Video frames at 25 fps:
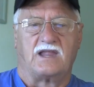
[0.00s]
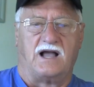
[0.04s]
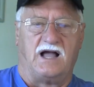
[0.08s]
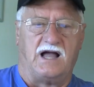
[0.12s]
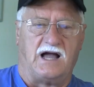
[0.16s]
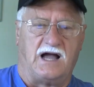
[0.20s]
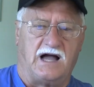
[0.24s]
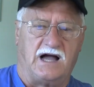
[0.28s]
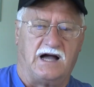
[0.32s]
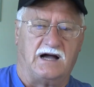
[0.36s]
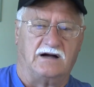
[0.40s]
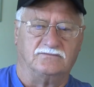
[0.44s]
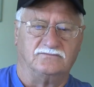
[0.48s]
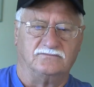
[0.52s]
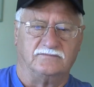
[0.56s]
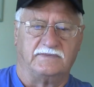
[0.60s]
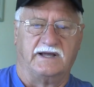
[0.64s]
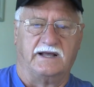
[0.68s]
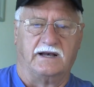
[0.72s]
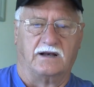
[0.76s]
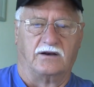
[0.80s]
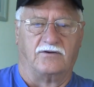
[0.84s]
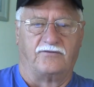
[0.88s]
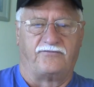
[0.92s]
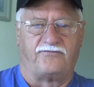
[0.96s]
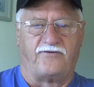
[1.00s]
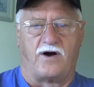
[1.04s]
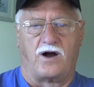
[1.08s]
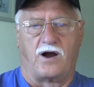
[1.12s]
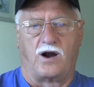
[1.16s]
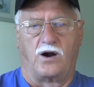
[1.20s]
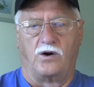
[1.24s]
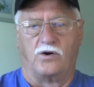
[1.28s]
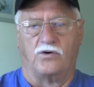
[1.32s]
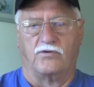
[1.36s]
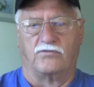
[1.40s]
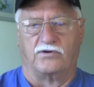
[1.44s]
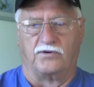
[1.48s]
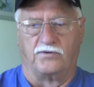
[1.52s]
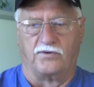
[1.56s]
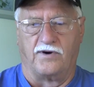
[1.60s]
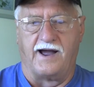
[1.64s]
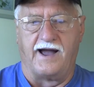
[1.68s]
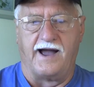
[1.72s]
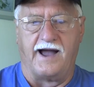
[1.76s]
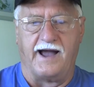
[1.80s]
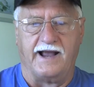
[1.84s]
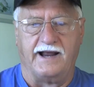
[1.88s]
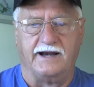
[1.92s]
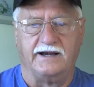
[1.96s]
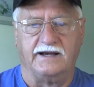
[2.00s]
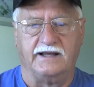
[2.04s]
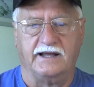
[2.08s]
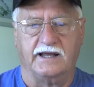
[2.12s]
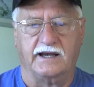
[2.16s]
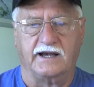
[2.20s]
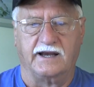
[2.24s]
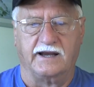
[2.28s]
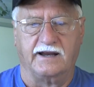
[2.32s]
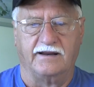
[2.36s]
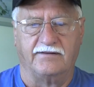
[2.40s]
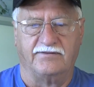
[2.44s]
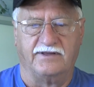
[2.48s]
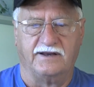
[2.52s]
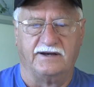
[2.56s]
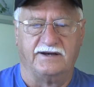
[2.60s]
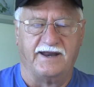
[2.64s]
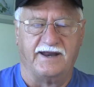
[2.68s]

um, it'll far override any of the